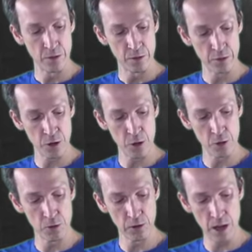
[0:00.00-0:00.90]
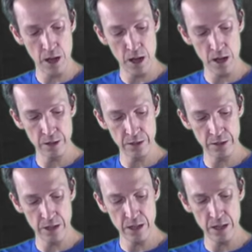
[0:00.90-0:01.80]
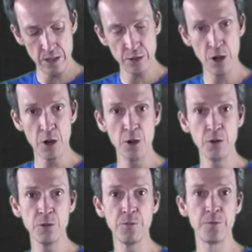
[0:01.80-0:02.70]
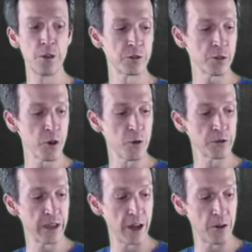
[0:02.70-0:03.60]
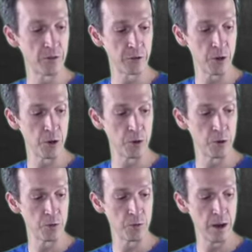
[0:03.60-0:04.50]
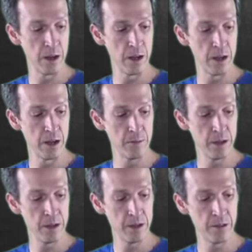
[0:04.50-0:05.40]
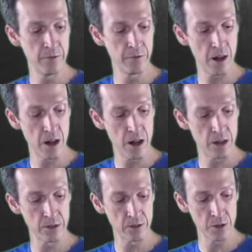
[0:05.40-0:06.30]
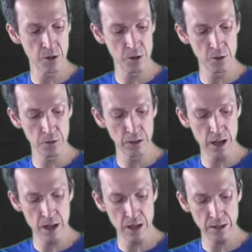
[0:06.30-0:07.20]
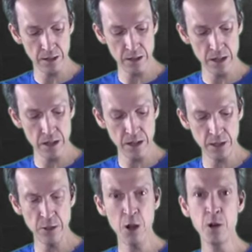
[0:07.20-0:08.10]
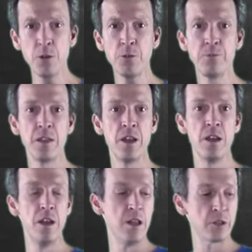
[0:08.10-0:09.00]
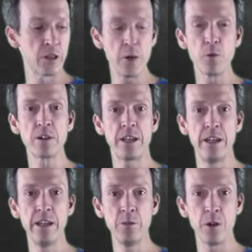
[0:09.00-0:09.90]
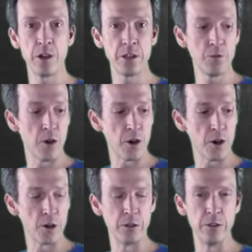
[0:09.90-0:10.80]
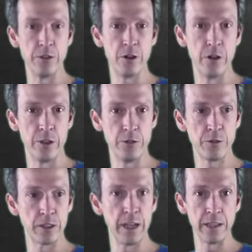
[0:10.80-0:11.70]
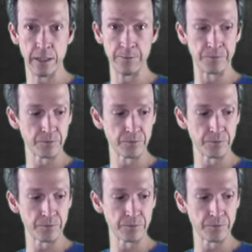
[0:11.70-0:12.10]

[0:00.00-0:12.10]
So, la, ti, do. So the whole scale. Do, re, mi, fa, sol, la, ti, do. So that works anywhere you are on a ukulele.